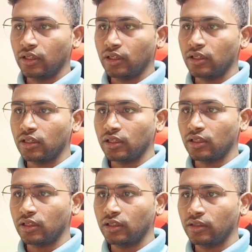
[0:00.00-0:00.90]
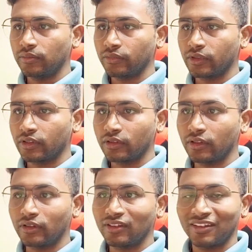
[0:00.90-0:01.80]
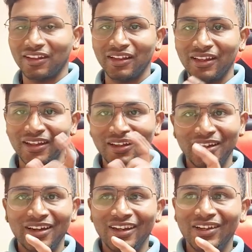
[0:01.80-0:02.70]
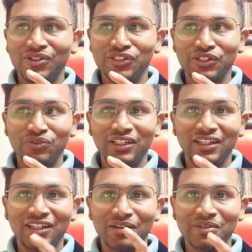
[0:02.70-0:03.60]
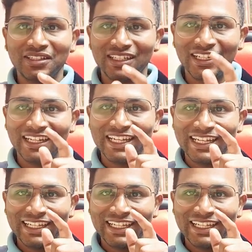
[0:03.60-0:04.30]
Null, since in earlier question we did commission